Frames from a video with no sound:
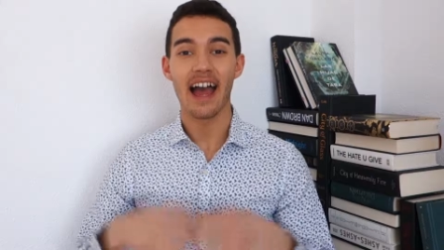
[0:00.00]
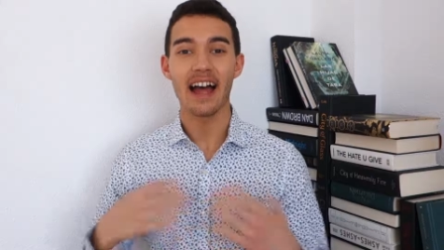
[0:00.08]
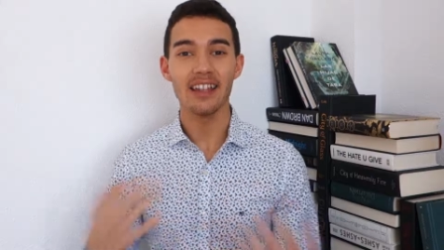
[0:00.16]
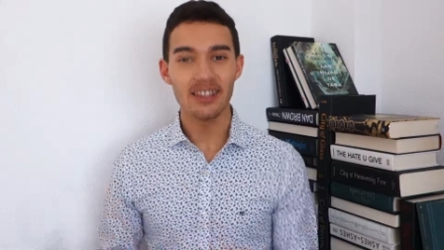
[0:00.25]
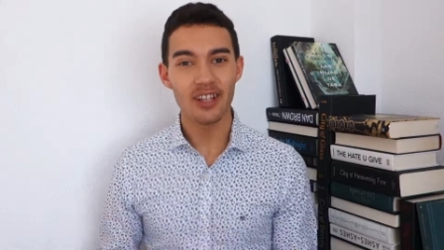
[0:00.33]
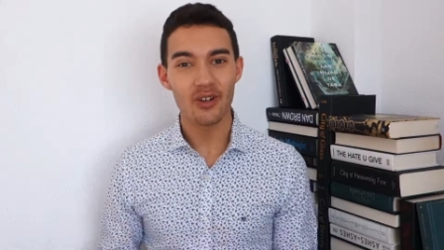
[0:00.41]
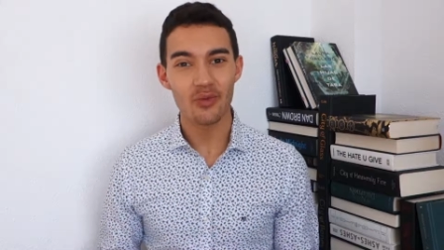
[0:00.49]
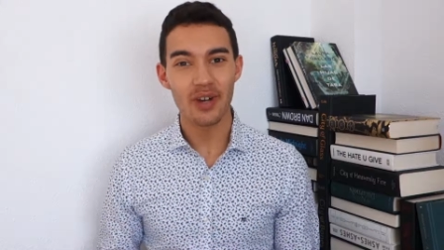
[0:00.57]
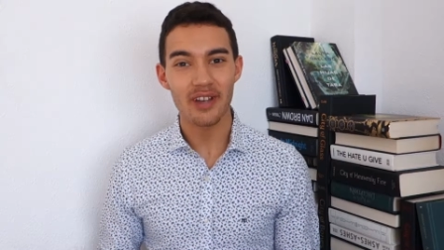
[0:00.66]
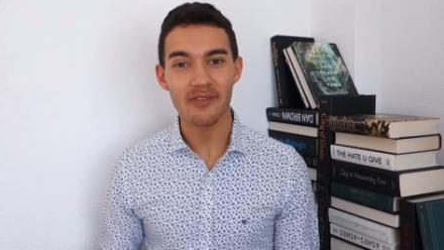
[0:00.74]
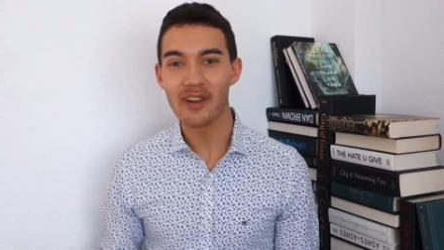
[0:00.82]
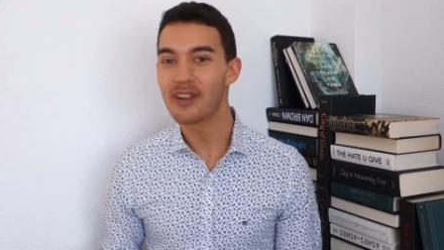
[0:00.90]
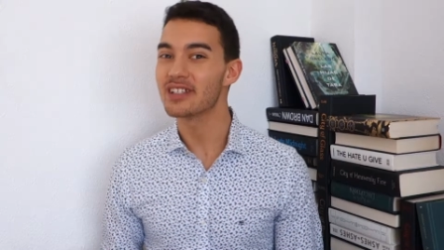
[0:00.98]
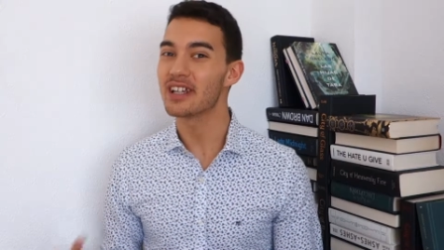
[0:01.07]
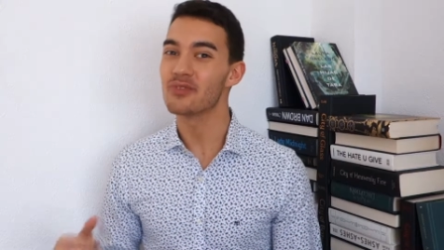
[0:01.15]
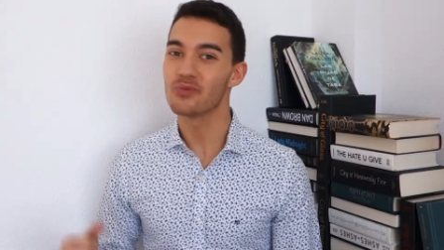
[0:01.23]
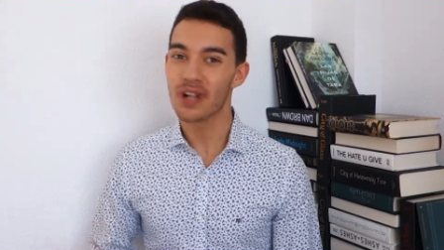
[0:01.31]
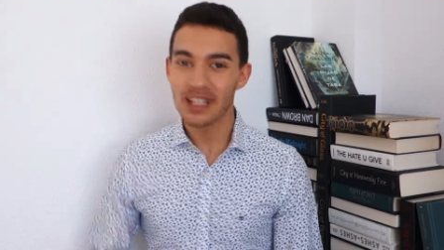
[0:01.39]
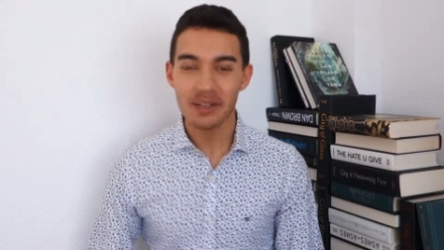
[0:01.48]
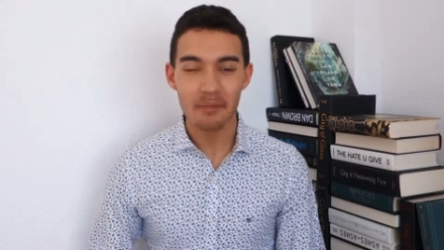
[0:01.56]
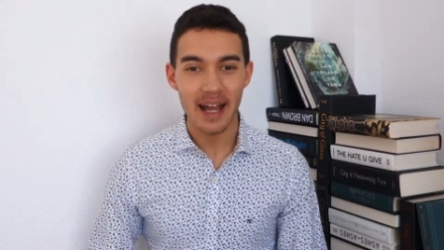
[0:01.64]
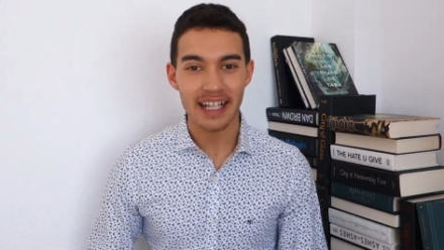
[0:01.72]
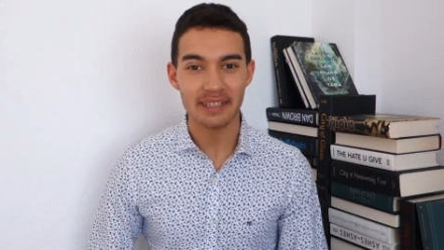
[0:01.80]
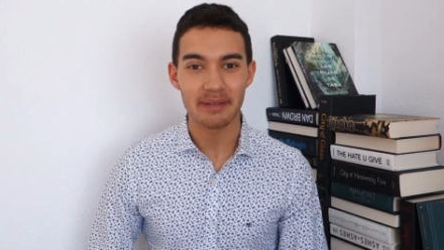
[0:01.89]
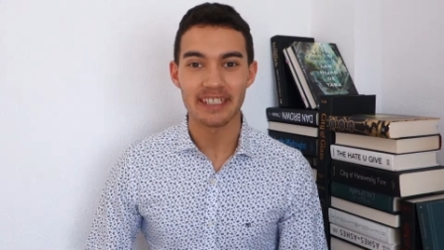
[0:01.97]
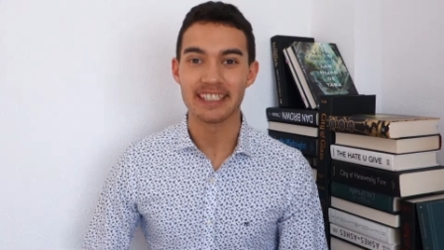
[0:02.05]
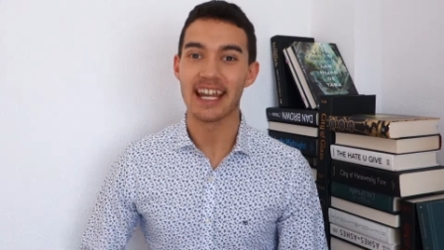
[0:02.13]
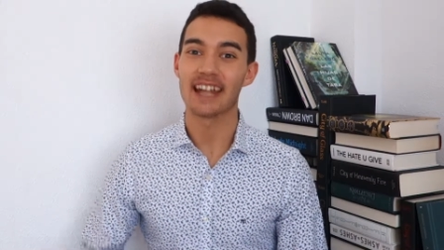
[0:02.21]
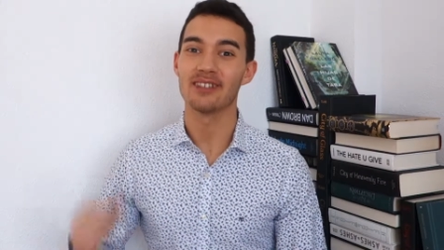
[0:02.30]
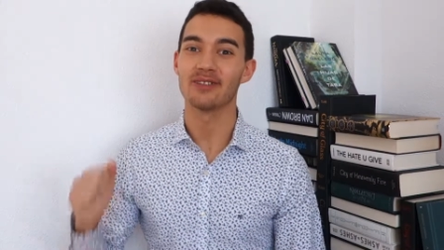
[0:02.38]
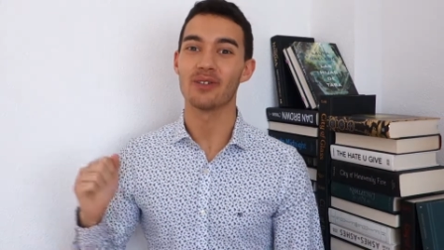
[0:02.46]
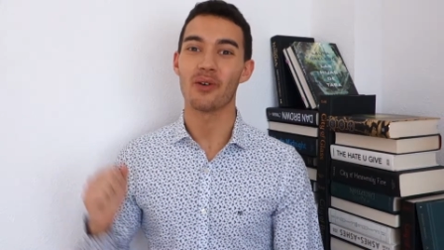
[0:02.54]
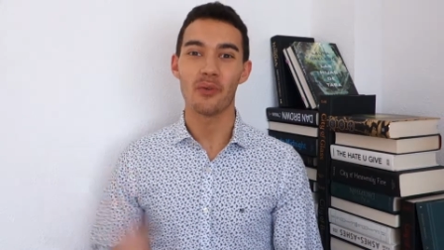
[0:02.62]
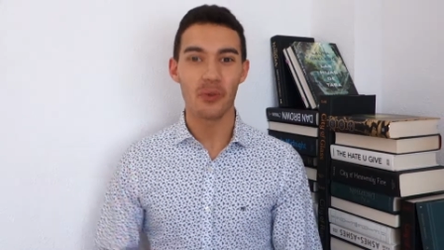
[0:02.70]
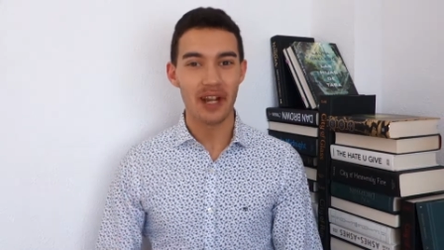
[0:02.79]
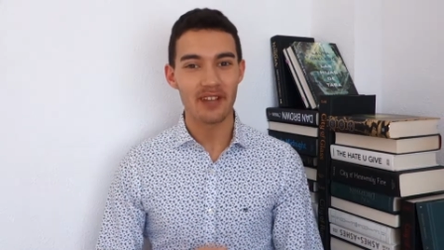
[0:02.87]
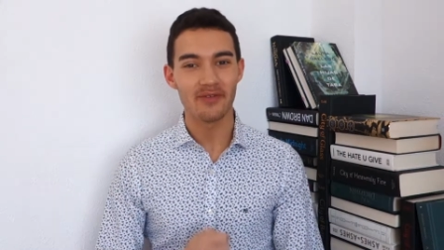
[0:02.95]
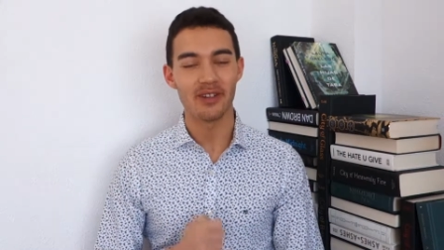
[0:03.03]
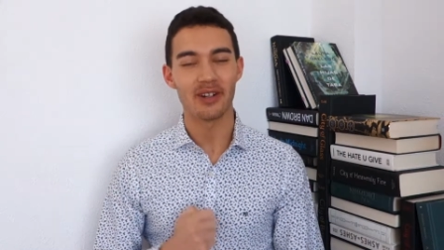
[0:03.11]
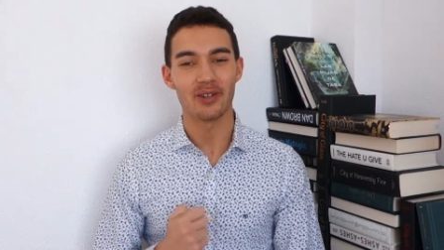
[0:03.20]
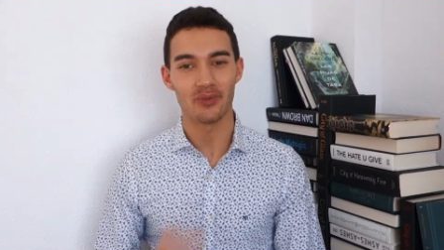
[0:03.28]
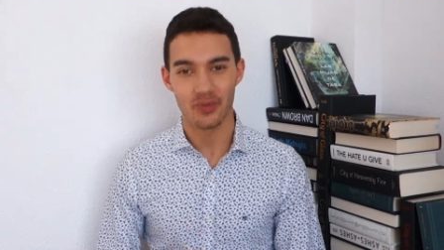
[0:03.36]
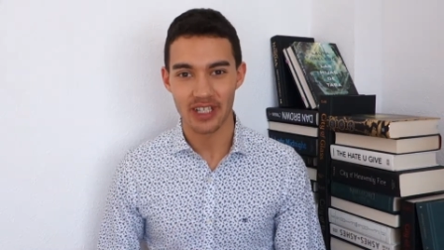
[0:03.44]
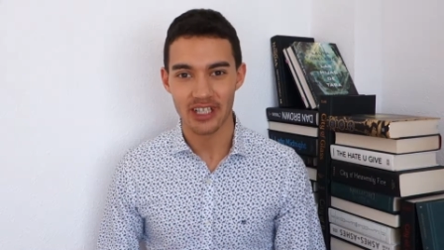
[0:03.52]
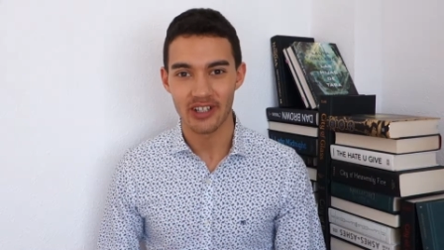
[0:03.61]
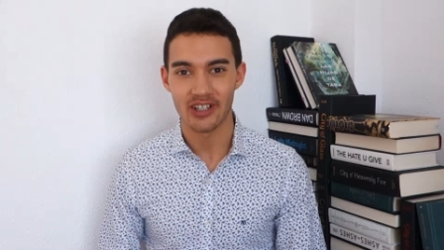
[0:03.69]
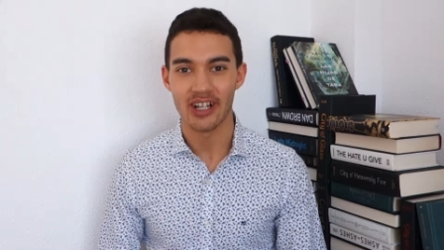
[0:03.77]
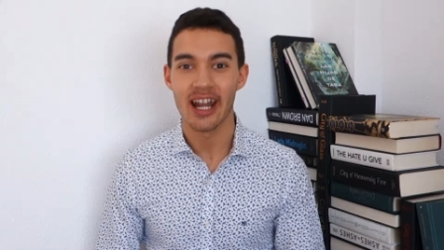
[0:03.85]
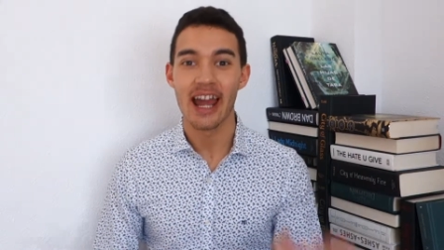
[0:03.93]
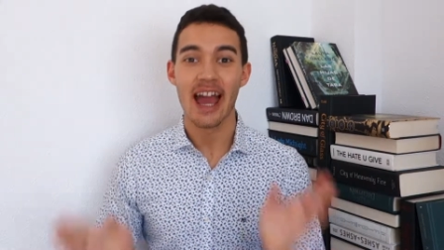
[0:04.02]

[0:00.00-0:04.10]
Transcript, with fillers: Hello Wayfarers and welcome back to my channel Wayfaring Reader.